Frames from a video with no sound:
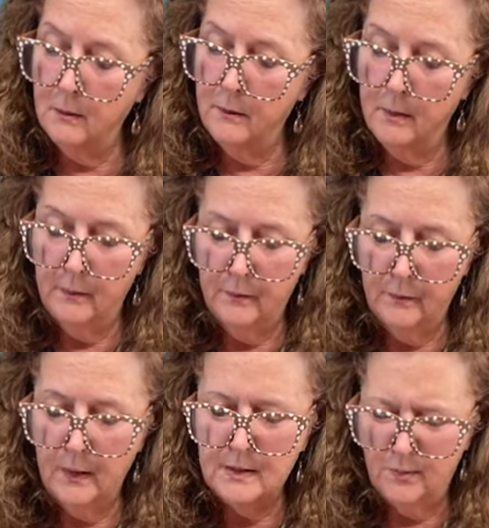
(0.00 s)
of the,
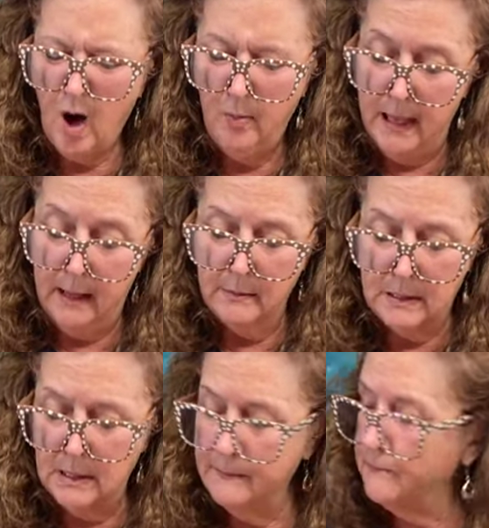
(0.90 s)
it's probably
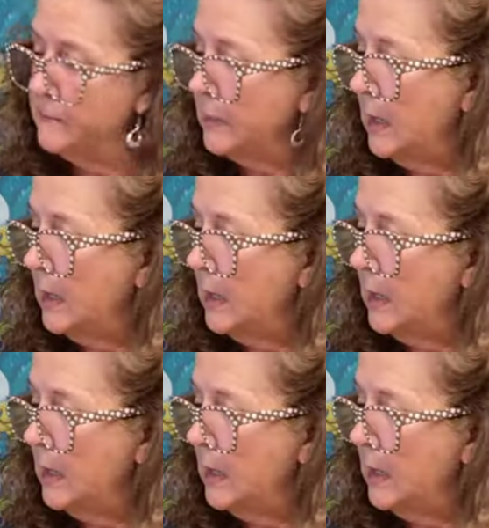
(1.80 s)
empty.